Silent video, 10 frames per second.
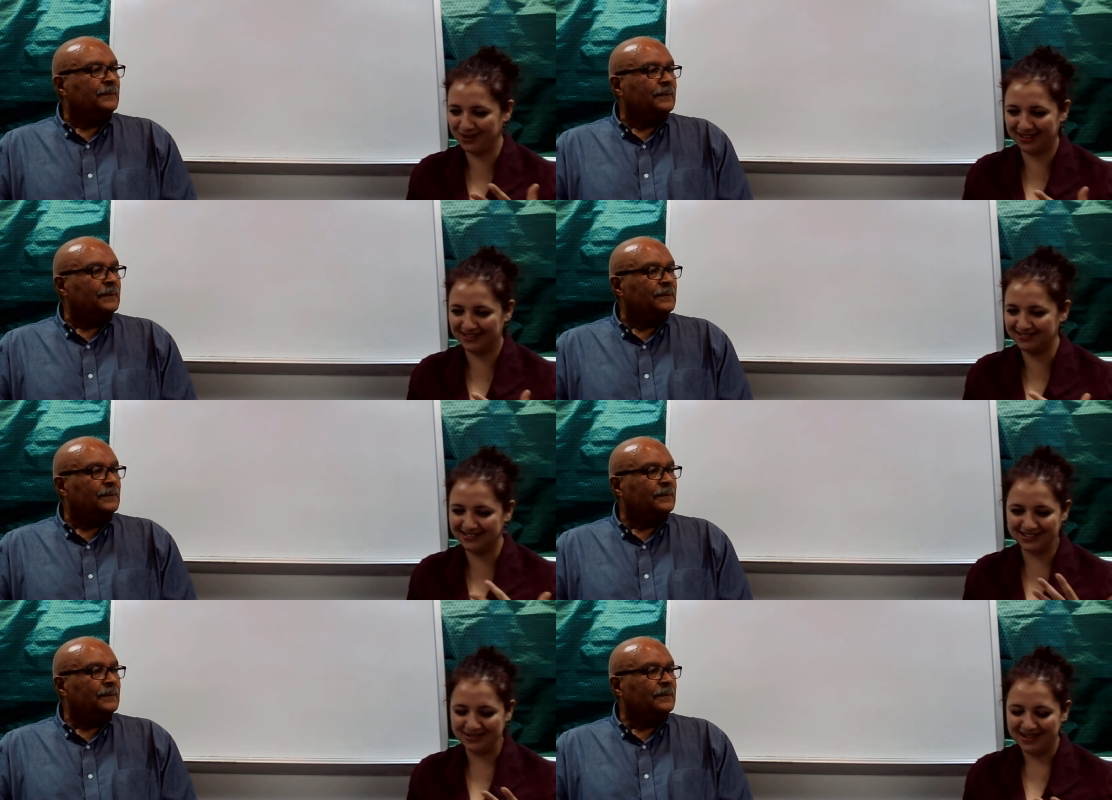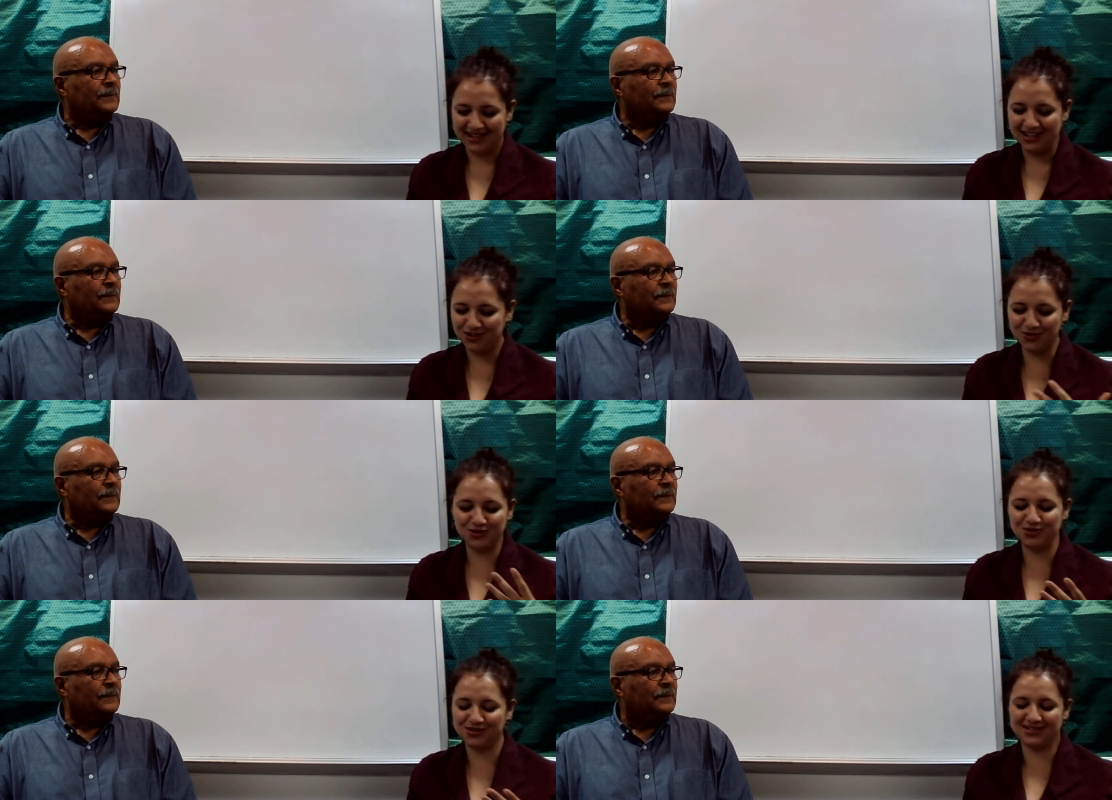Speaker 1: when you
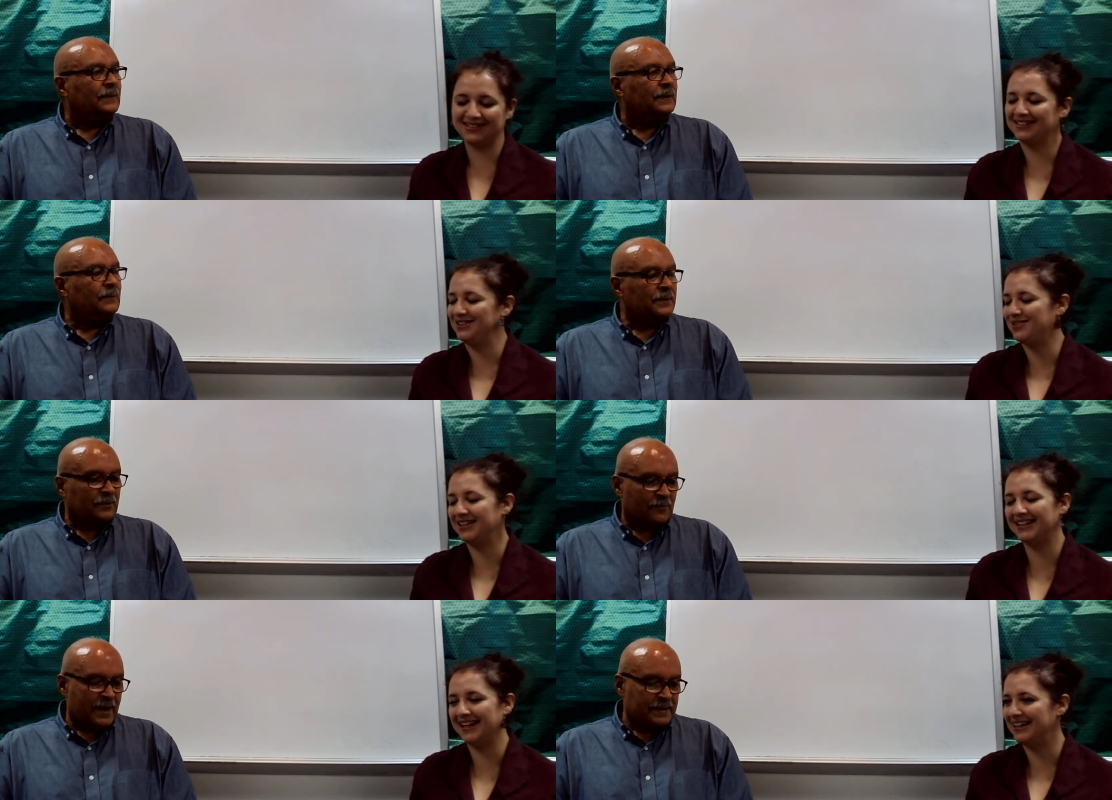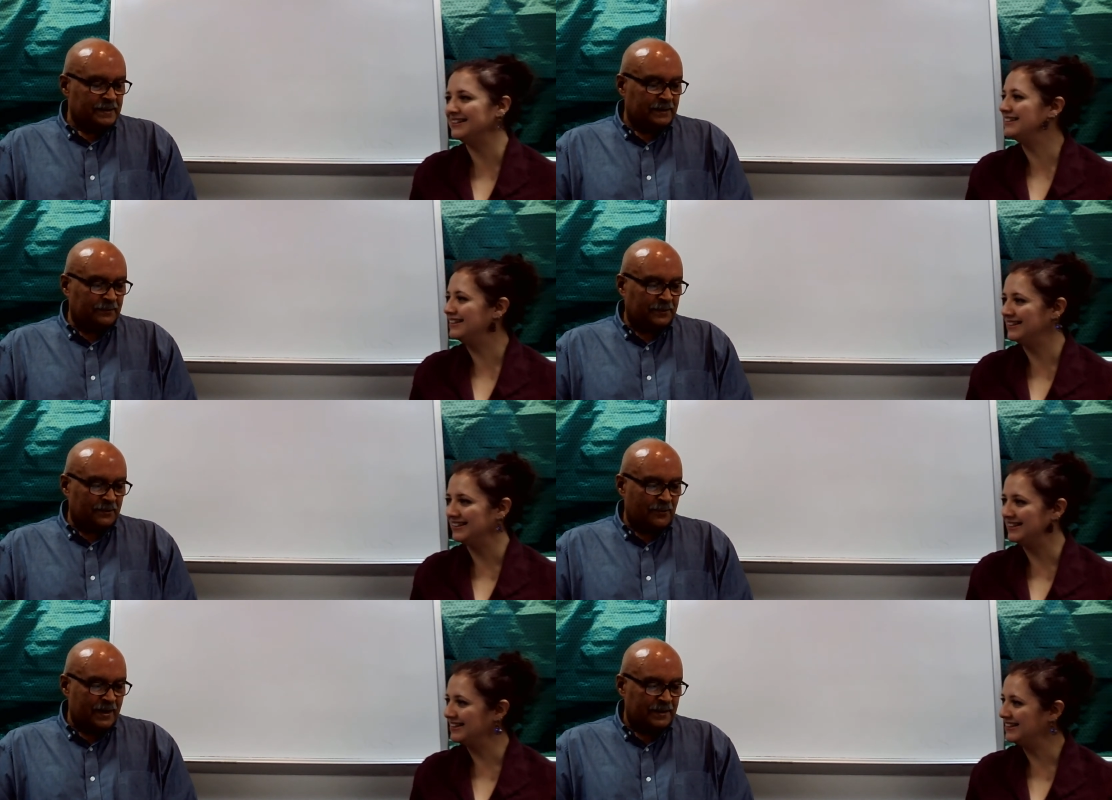just,
Speaker 2: when you're writing that. it, when
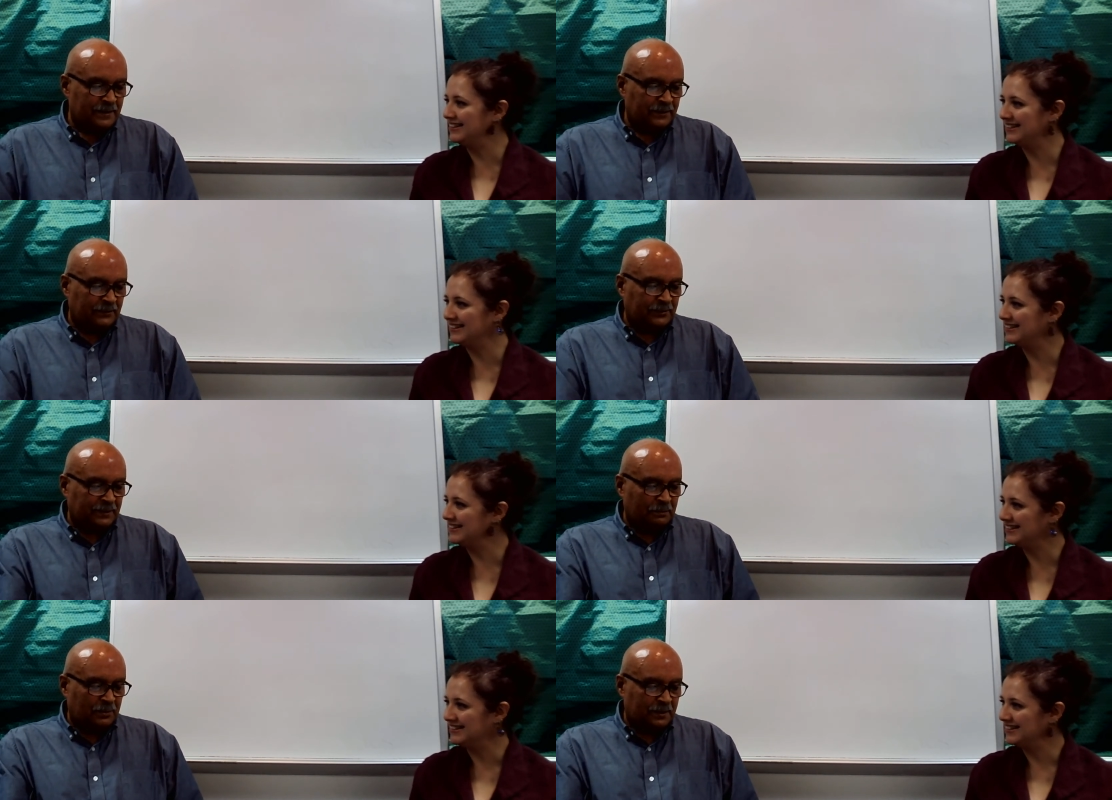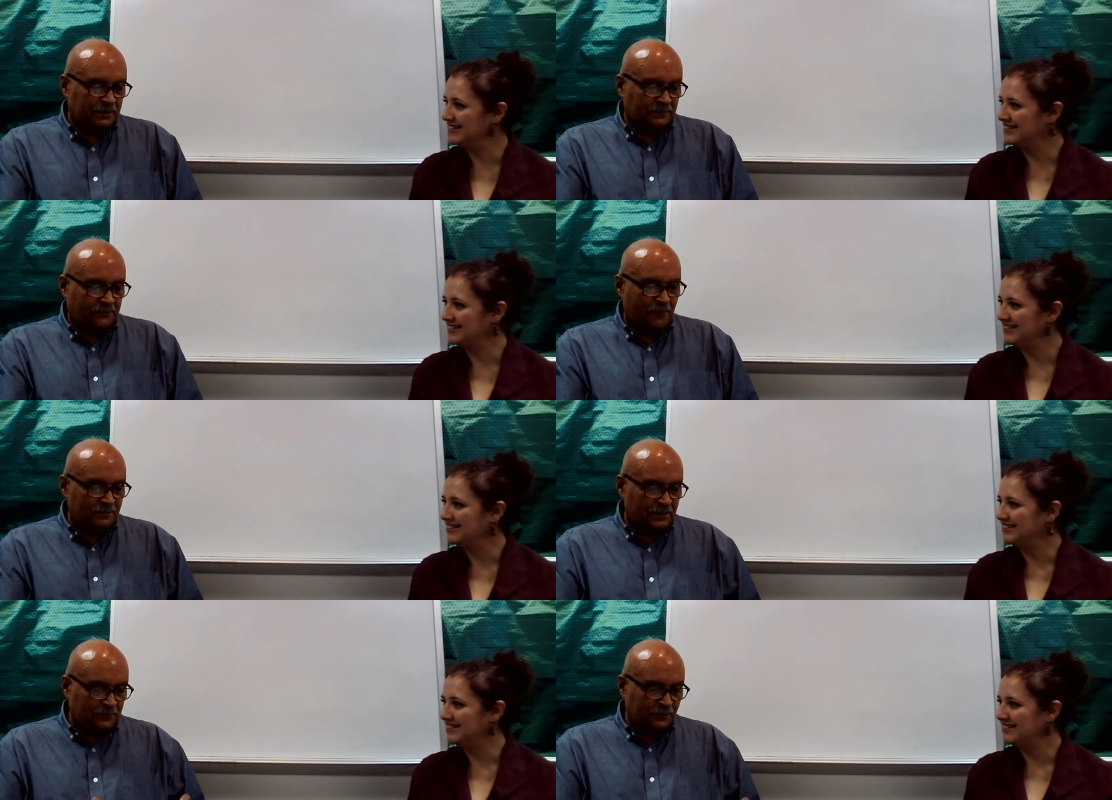you're writing it, you're trying to put it in a
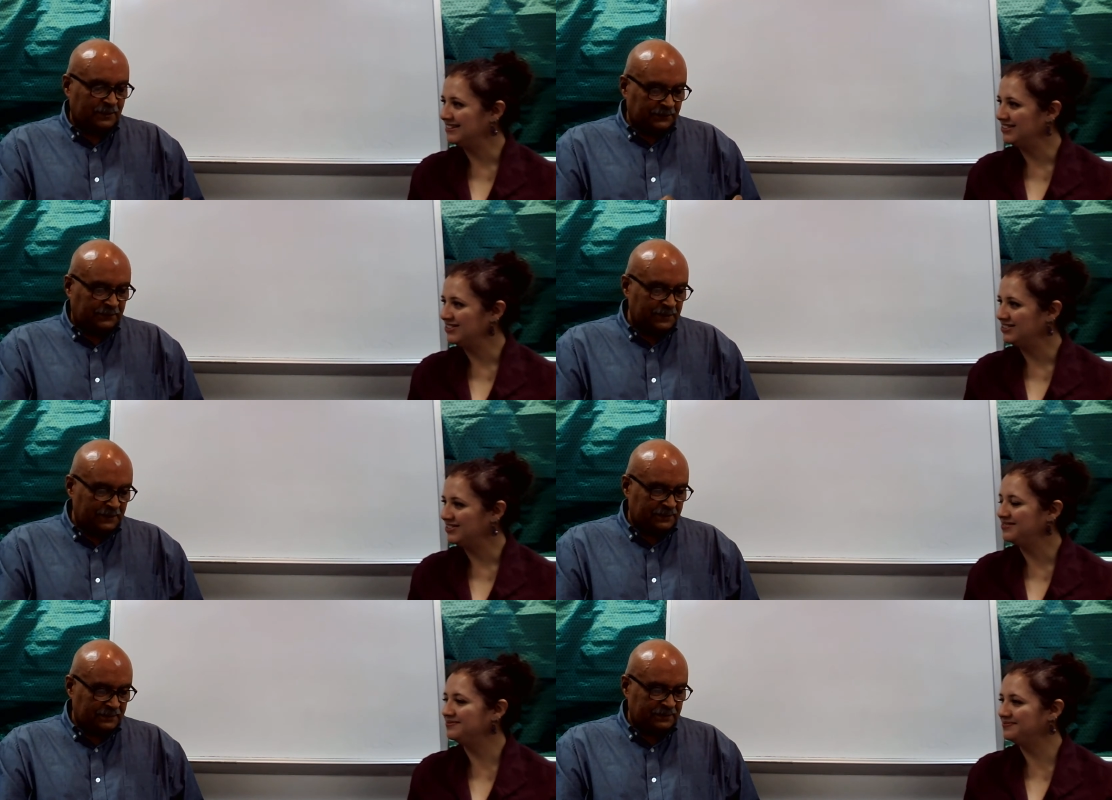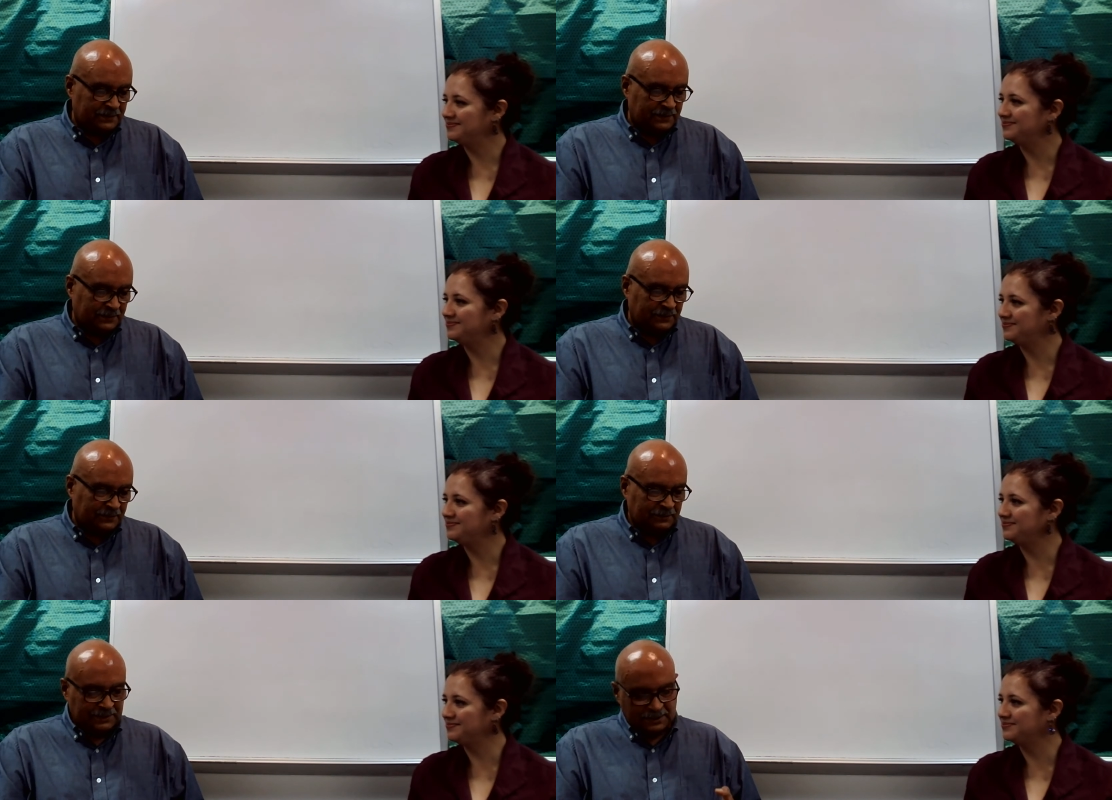form that you want to see it, you
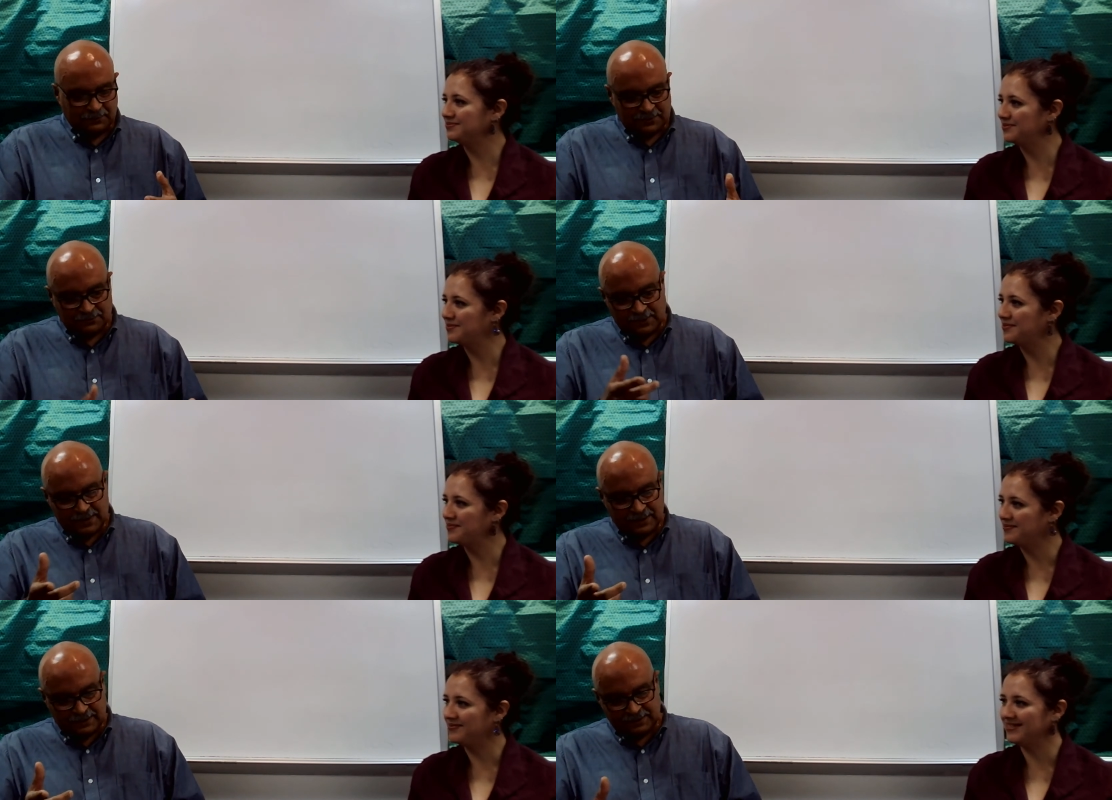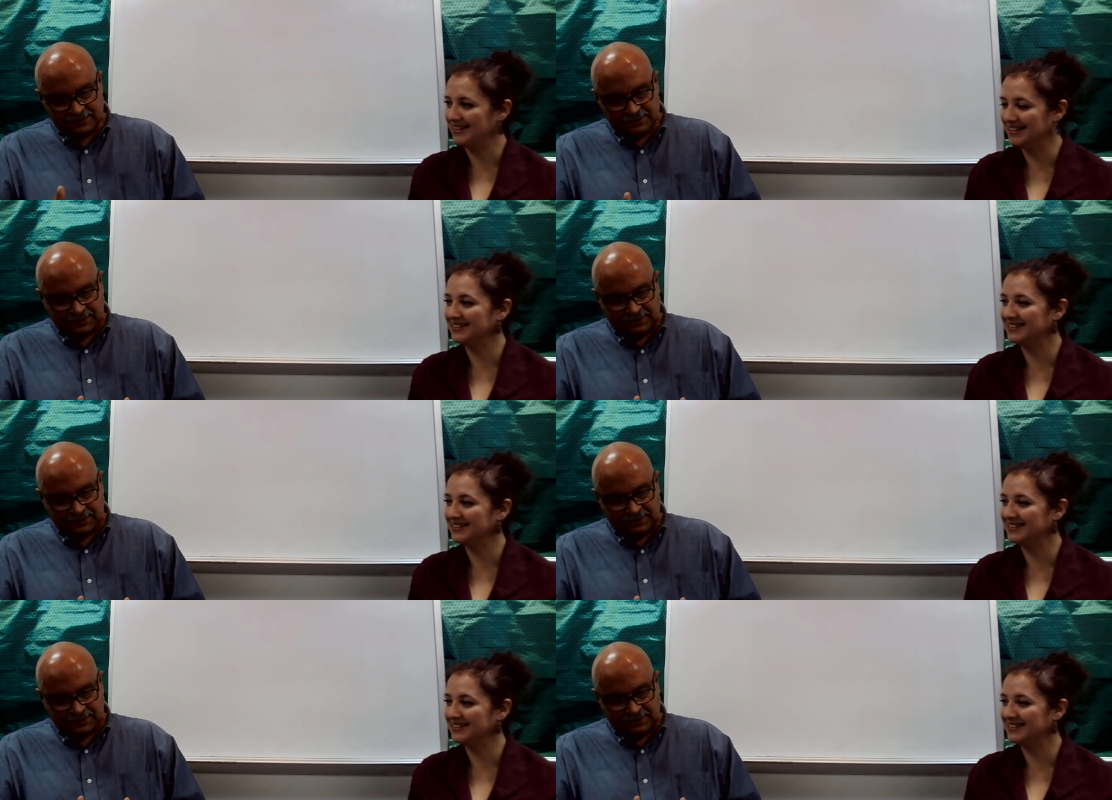know. But then when you're reading it,